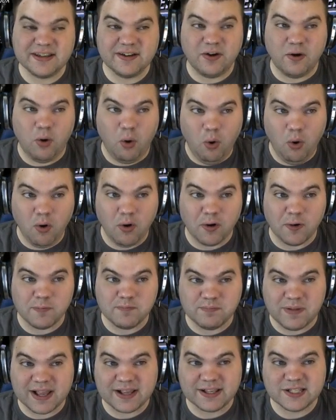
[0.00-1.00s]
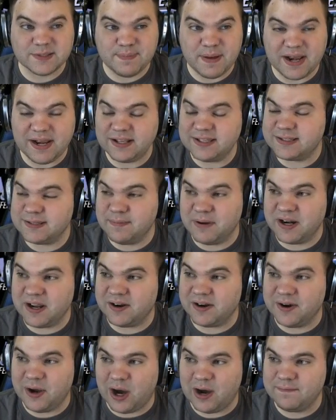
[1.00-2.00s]
or like spending some money
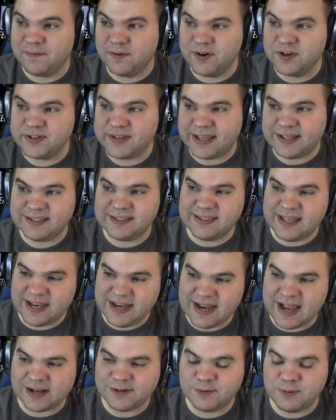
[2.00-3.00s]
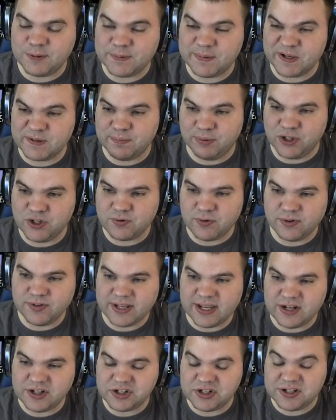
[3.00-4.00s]
on offers and not doing as much blitz
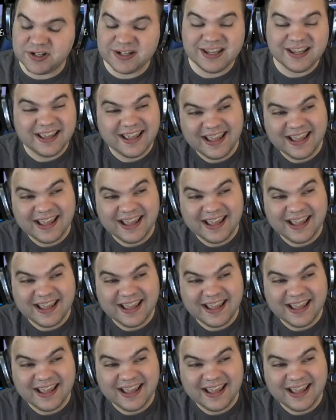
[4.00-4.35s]
rotation,